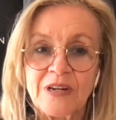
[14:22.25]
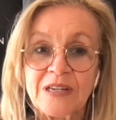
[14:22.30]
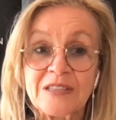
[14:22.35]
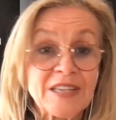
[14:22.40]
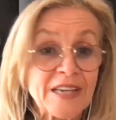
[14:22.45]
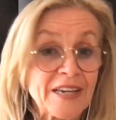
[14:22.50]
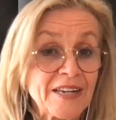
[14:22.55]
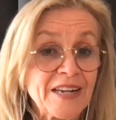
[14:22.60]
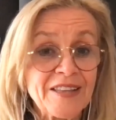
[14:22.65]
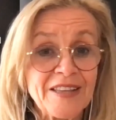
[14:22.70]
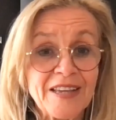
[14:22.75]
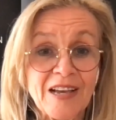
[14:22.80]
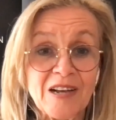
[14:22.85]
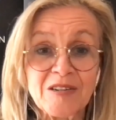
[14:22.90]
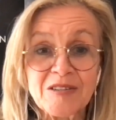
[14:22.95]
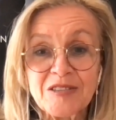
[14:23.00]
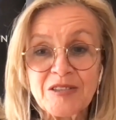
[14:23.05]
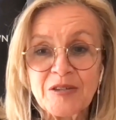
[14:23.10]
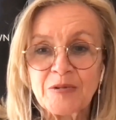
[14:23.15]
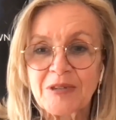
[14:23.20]
Is there anything
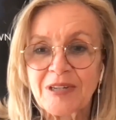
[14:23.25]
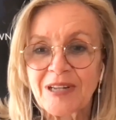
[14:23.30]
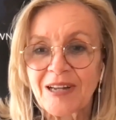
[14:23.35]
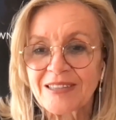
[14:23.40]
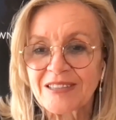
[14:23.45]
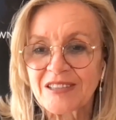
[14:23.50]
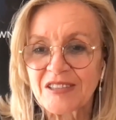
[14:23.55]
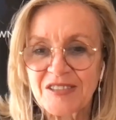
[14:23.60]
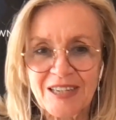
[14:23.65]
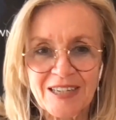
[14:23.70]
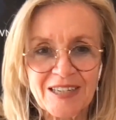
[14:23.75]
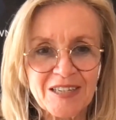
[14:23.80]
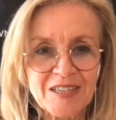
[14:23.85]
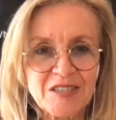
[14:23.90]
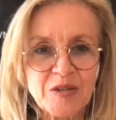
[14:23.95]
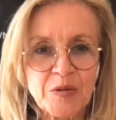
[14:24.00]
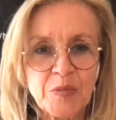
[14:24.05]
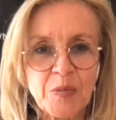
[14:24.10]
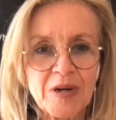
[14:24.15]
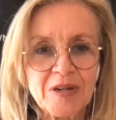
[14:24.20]
else you would like to tell
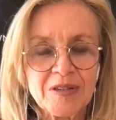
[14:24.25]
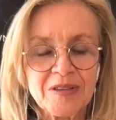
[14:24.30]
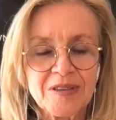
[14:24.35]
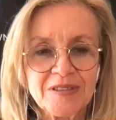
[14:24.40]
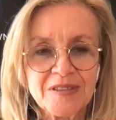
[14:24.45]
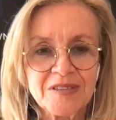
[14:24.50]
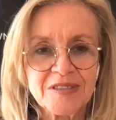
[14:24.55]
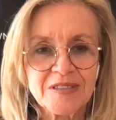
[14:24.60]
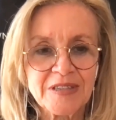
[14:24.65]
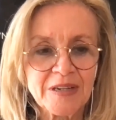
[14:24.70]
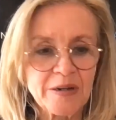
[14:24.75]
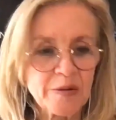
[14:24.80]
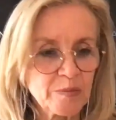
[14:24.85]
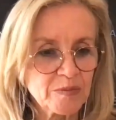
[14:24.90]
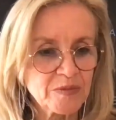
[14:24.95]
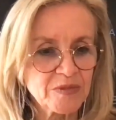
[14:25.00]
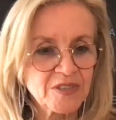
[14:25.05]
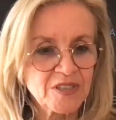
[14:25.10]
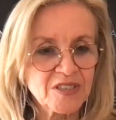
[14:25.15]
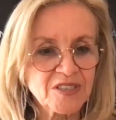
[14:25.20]
us about this
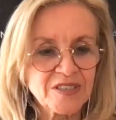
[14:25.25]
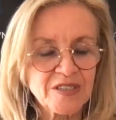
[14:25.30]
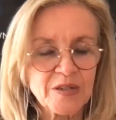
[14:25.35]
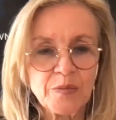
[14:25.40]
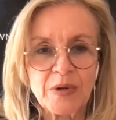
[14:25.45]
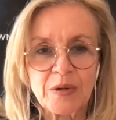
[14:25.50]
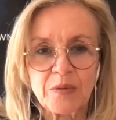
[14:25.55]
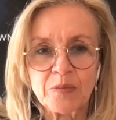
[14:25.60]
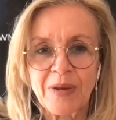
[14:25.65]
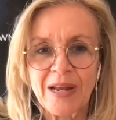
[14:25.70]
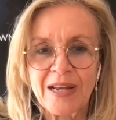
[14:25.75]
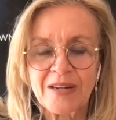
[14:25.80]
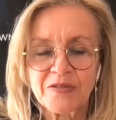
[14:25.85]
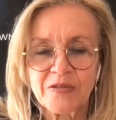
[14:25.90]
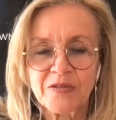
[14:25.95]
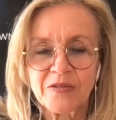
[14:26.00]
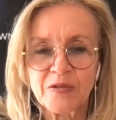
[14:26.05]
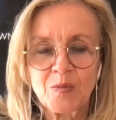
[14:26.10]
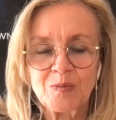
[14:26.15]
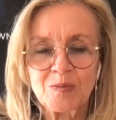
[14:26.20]
um, system and
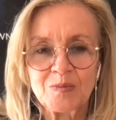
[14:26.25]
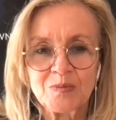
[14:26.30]
platform?